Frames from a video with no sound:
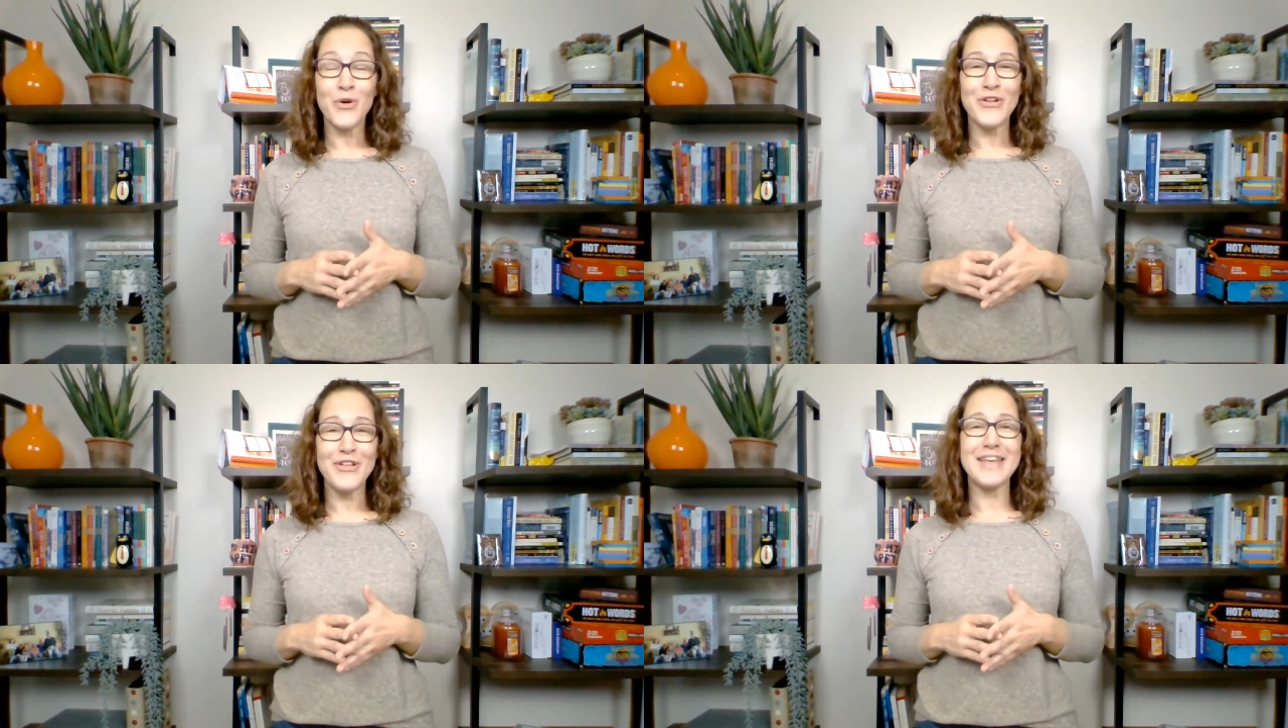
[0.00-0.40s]

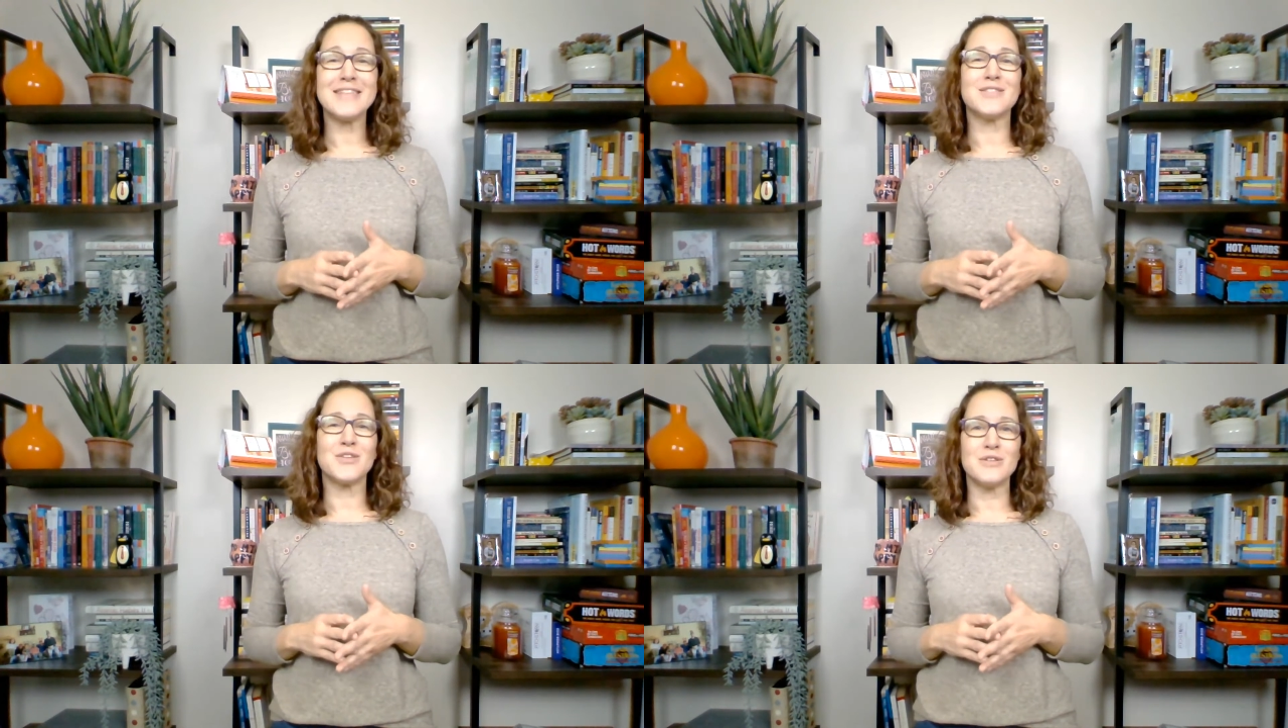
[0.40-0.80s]
in
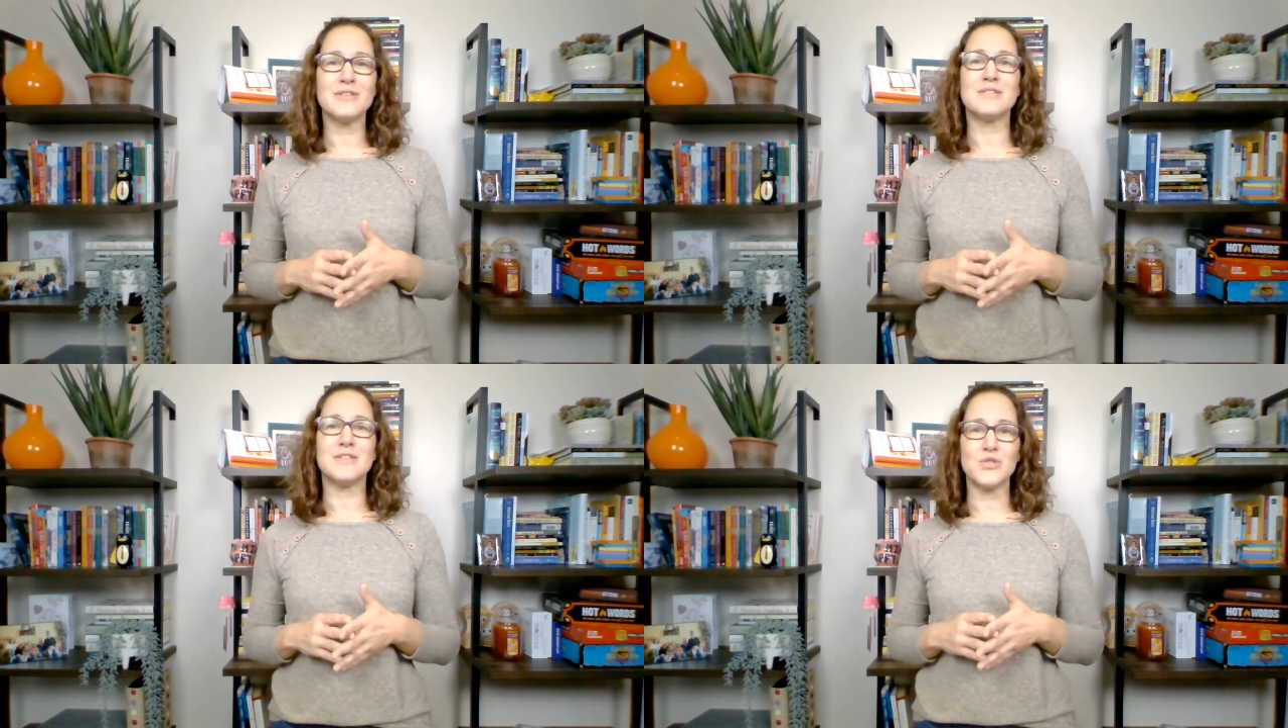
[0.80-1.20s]
certain
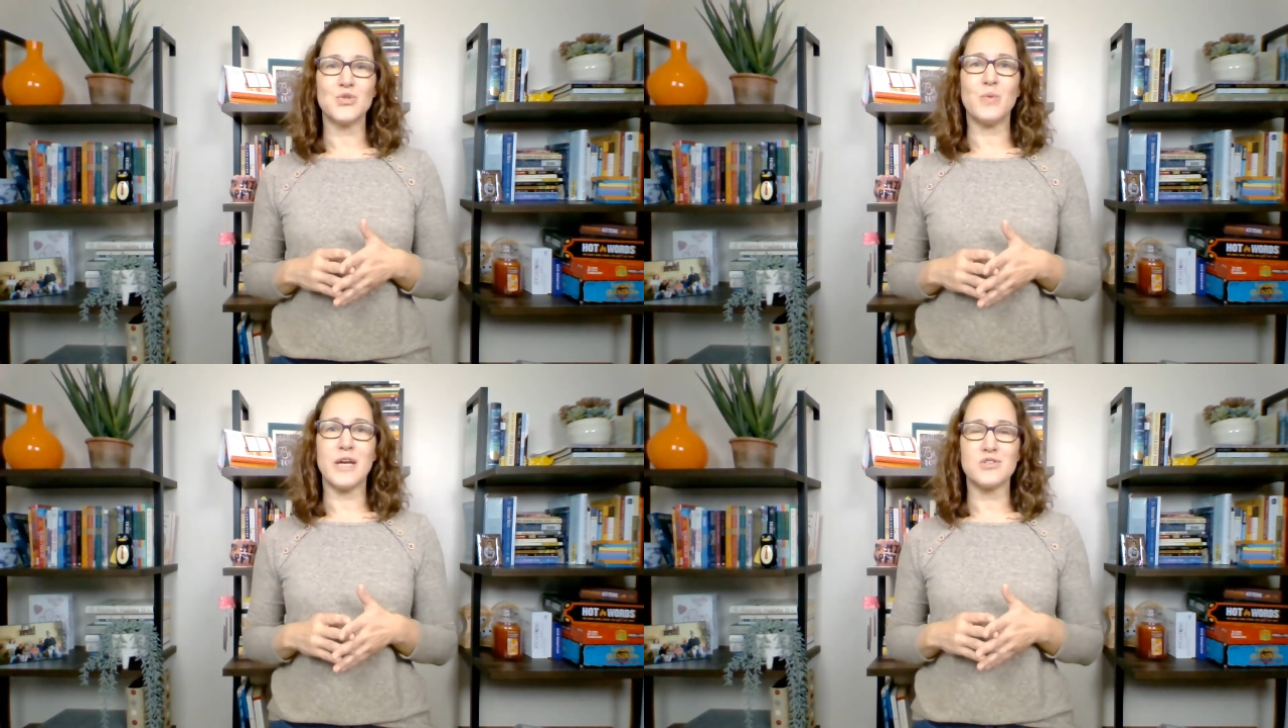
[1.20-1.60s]

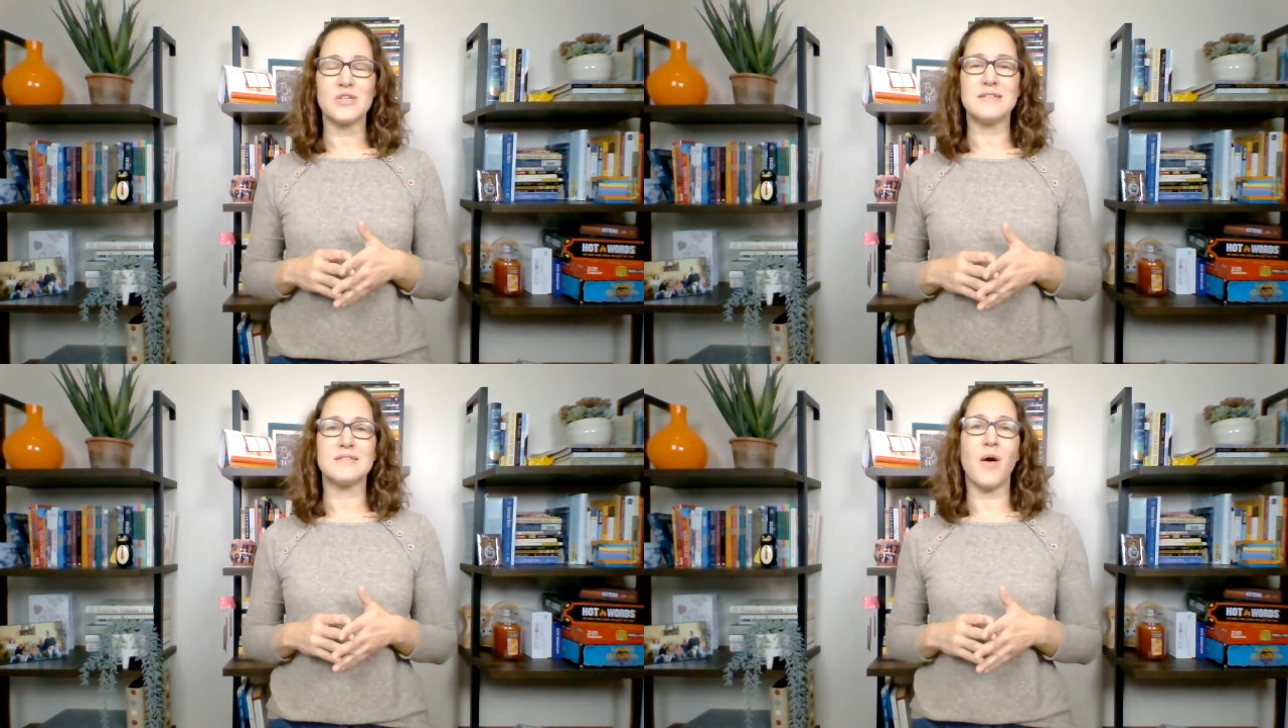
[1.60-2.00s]

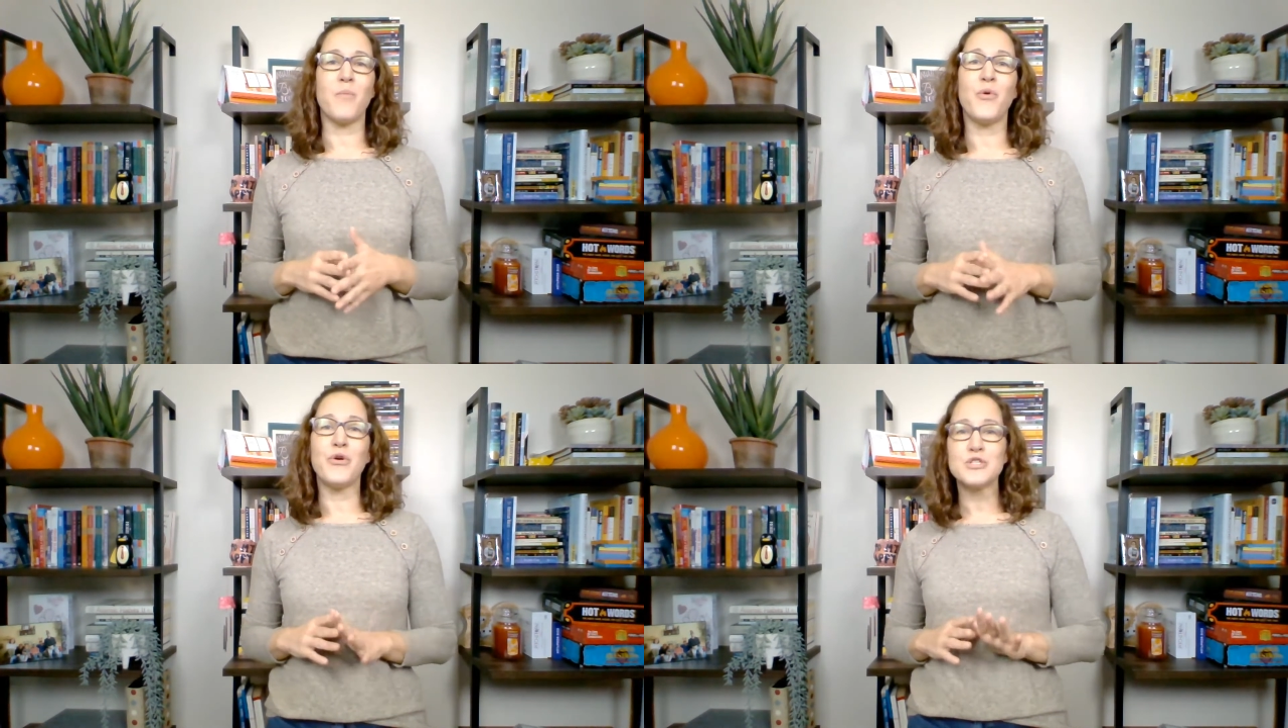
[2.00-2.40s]
situations
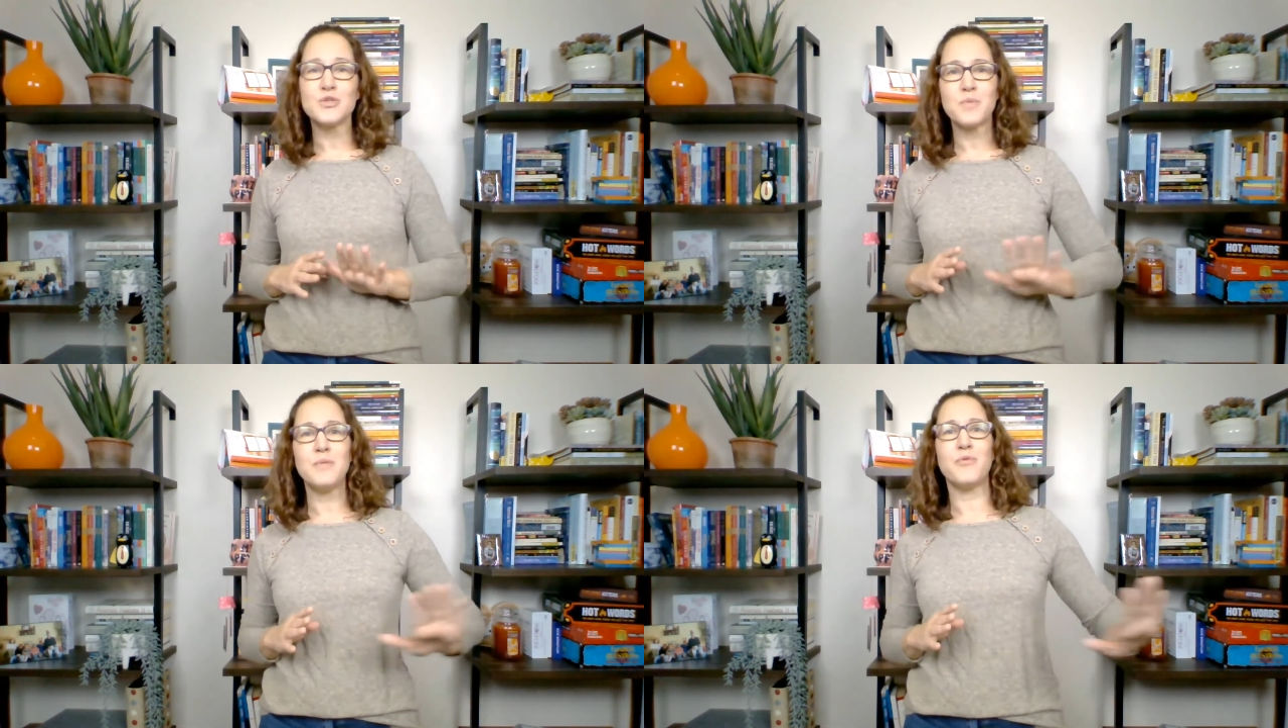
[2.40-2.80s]
that push
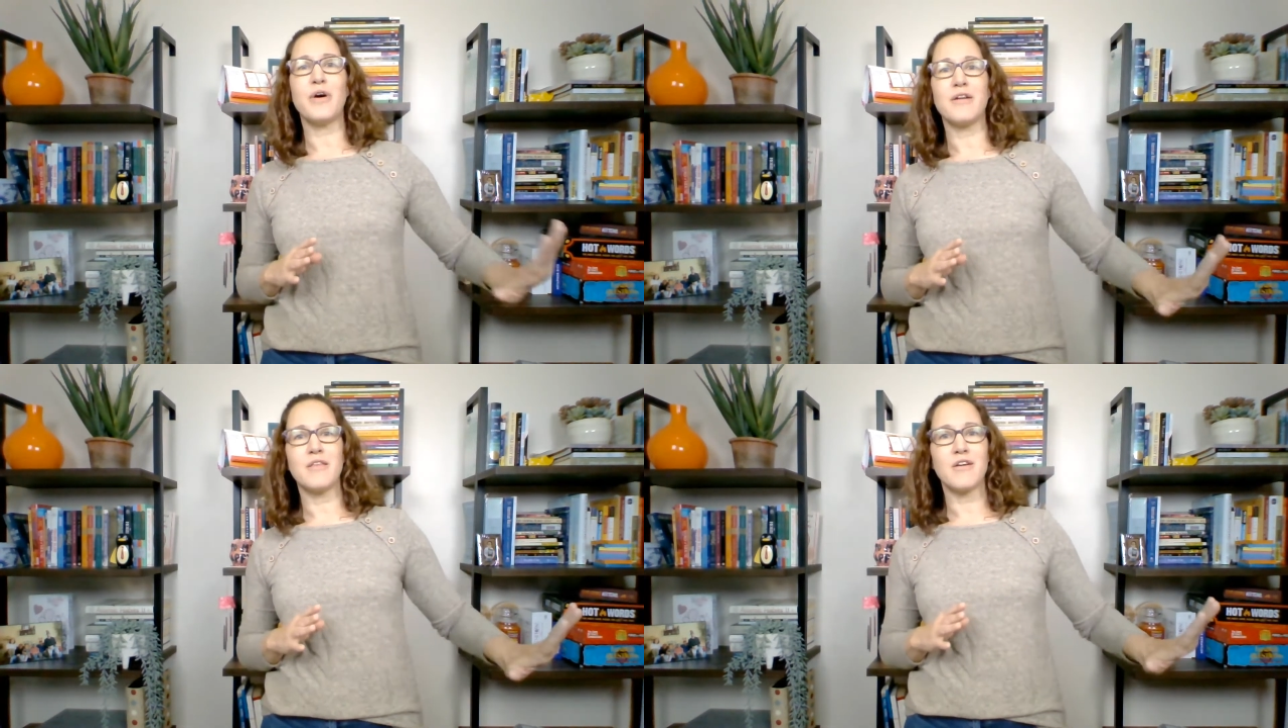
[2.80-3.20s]
people
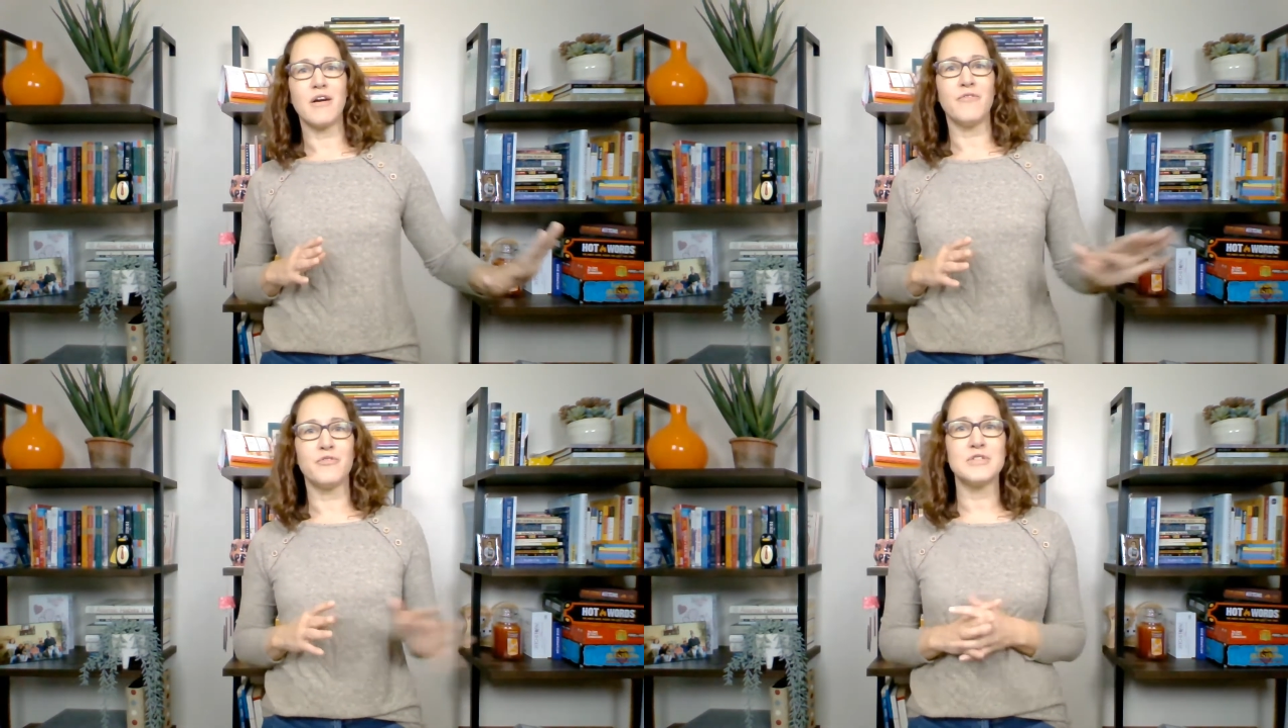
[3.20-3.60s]
out of their
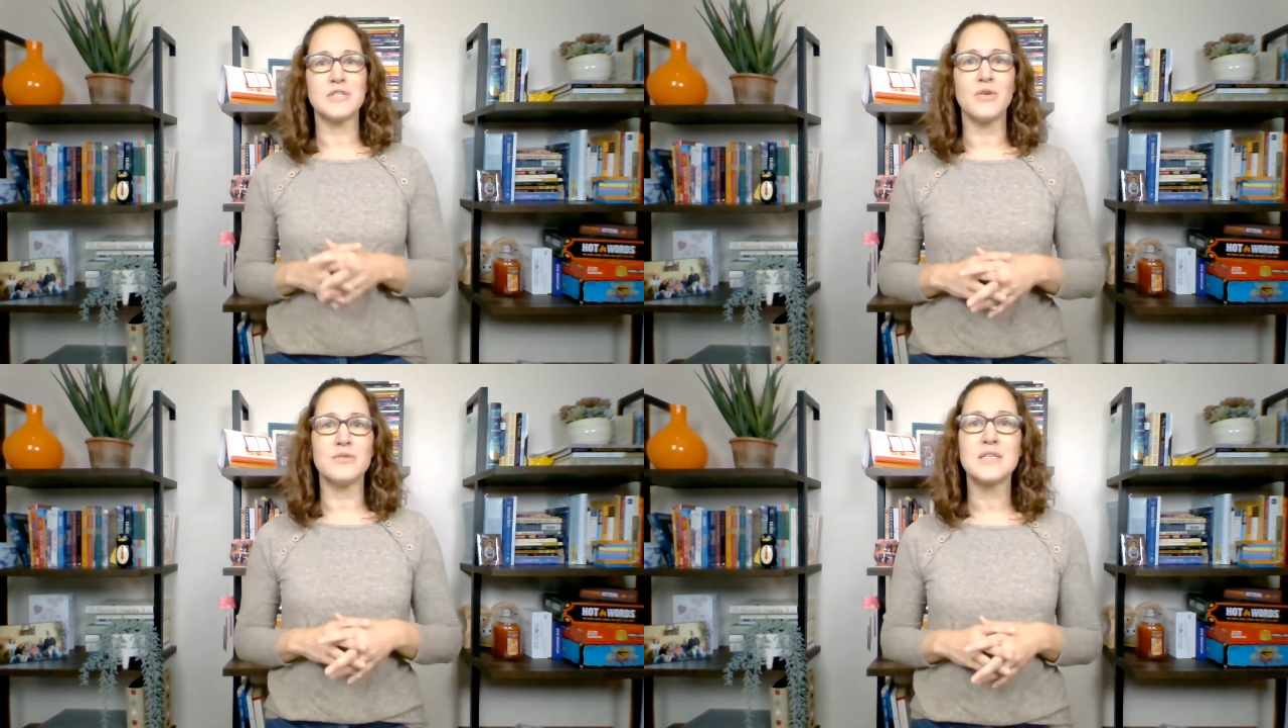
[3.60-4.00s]
comfort
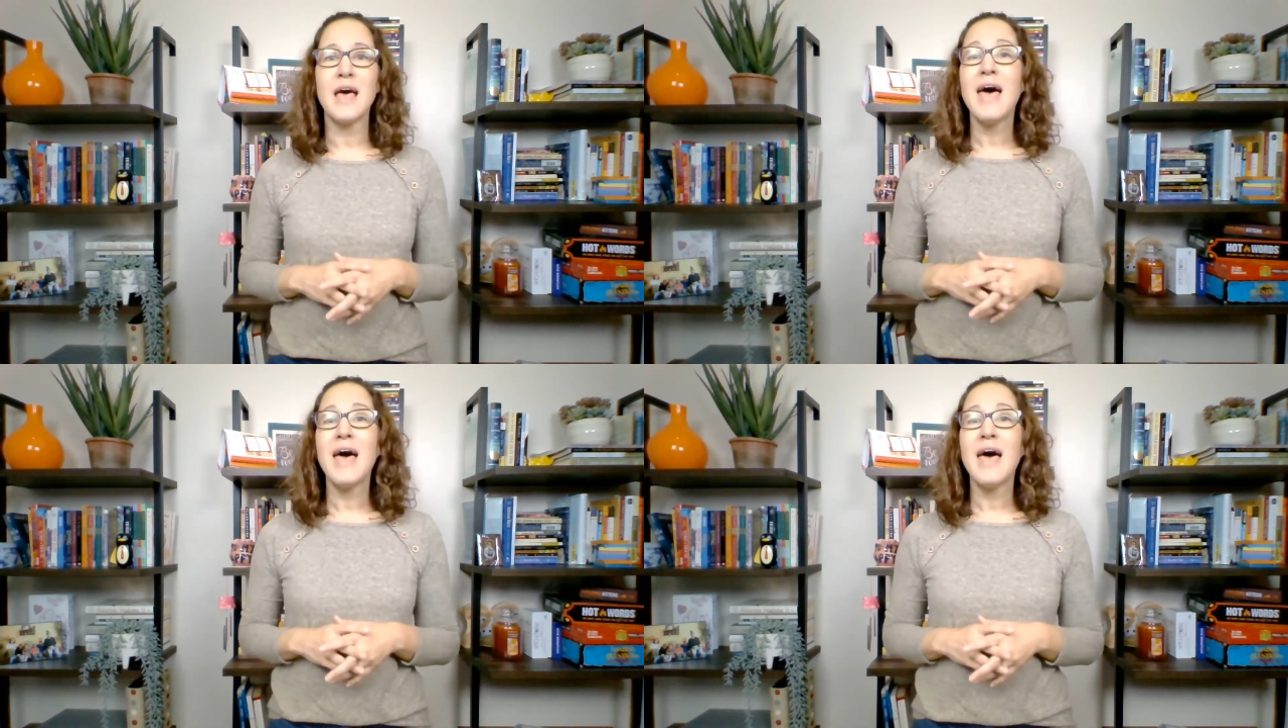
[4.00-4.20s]
zones.